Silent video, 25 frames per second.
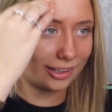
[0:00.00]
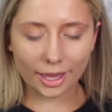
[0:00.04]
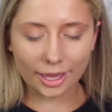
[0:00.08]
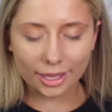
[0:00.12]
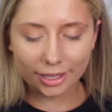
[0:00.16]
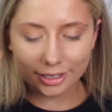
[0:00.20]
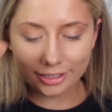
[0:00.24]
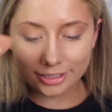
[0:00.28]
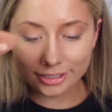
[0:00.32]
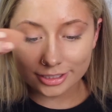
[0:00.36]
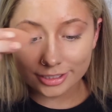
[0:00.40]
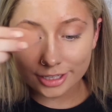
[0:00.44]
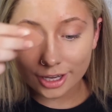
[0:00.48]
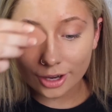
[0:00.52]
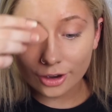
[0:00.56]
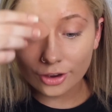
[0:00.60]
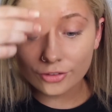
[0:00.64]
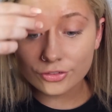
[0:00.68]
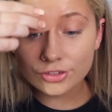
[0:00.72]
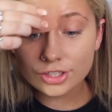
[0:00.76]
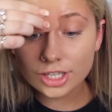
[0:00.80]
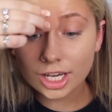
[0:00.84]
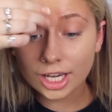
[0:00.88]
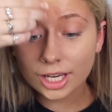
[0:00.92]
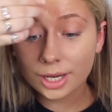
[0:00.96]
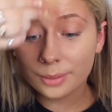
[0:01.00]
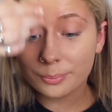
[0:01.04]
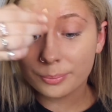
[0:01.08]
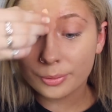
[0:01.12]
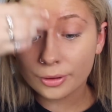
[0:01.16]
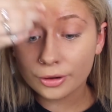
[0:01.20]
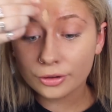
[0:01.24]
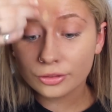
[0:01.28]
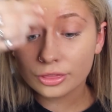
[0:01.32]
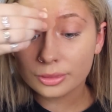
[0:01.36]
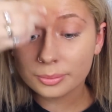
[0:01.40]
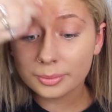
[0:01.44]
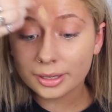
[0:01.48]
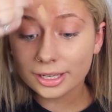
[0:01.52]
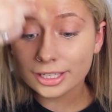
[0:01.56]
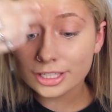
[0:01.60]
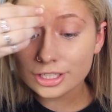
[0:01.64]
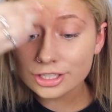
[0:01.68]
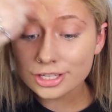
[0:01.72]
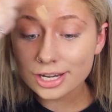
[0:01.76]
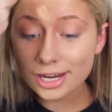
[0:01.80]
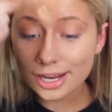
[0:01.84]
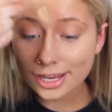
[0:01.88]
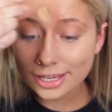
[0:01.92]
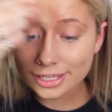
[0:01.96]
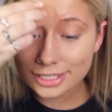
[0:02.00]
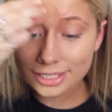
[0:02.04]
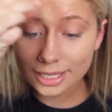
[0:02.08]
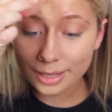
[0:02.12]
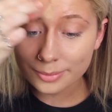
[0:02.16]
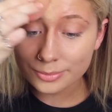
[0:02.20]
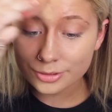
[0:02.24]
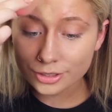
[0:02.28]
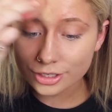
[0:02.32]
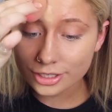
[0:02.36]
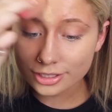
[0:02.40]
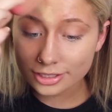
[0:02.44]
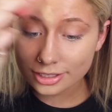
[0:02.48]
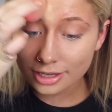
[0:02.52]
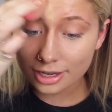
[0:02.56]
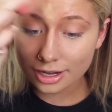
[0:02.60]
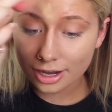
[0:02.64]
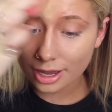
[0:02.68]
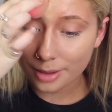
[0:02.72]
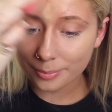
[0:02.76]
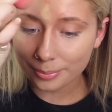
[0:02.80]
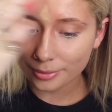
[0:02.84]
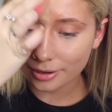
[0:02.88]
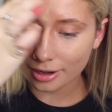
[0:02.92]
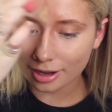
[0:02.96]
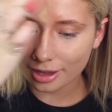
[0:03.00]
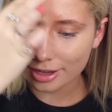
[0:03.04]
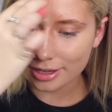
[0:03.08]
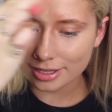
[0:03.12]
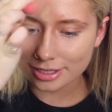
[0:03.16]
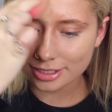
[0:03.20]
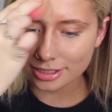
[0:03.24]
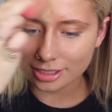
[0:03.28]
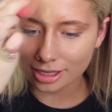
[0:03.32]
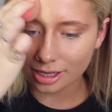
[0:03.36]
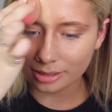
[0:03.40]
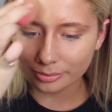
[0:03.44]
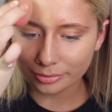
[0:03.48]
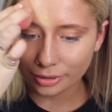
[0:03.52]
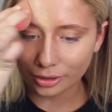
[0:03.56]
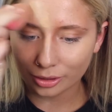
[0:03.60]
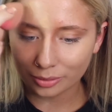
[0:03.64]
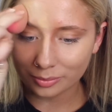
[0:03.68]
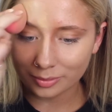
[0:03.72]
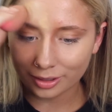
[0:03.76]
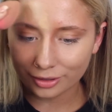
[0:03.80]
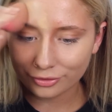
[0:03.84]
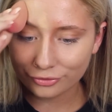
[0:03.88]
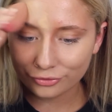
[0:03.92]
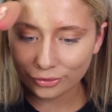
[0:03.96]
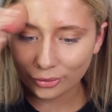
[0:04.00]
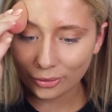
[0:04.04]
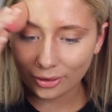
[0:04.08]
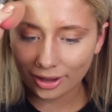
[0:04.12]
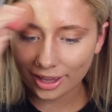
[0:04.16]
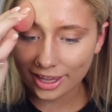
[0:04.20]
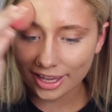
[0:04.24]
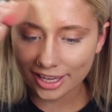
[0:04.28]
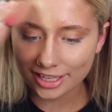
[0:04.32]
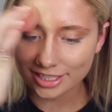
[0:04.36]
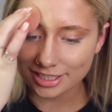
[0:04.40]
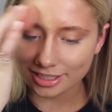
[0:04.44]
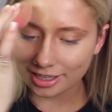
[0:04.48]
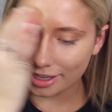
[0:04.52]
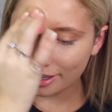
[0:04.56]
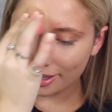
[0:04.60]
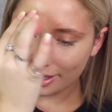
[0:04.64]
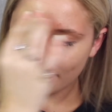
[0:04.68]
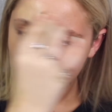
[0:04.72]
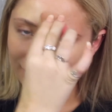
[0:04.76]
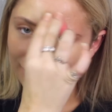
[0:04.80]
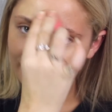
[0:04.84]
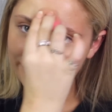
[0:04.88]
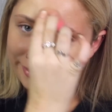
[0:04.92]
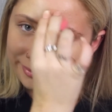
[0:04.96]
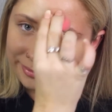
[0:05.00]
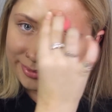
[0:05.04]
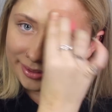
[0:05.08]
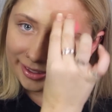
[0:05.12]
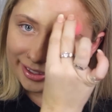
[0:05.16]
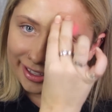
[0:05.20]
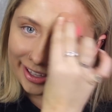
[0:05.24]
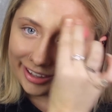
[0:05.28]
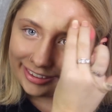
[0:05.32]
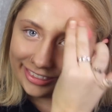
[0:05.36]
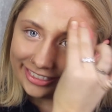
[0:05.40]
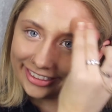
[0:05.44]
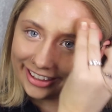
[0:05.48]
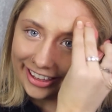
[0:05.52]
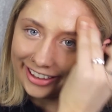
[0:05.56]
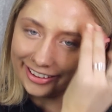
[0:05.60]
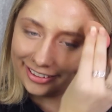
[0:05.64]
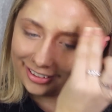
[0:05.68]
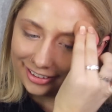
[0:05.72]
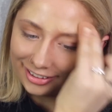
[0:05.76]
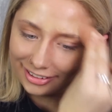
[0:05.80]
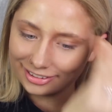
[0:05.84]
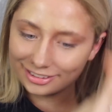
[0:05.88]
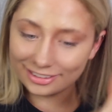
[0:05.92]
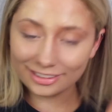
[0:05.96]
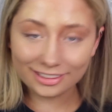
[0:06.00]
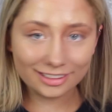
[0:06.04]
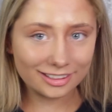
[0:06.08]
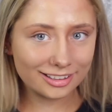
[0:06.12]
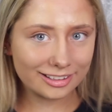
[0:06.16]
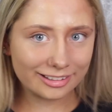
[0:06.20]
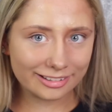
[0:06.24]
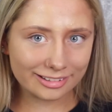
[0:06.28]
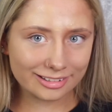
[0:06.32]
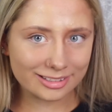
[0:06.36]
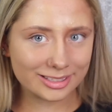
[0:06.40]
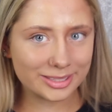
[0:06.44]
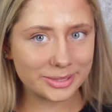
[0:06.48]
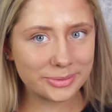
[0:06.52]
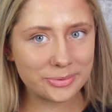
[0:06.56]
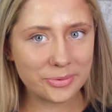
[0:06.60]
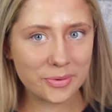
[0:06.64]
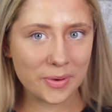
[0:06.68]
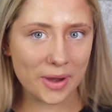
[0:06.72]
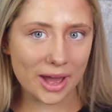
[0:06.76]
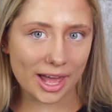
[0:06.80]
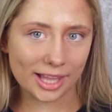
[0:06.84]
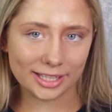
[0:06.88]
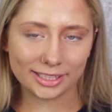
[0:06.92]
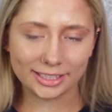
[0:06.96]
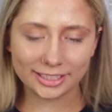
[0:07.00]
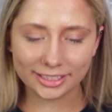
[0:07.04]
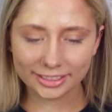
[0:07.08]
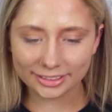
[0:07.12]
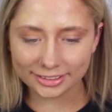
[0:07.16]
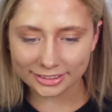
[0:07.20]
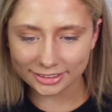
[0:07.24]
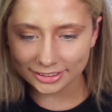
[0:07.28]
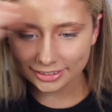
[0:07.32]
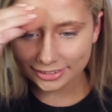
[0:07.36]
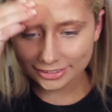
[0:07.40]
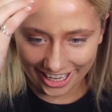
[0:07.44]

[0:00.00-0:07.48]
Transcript: And now I've done both my cheeks, I'm just going to apply some on my forehead and blend that in as well.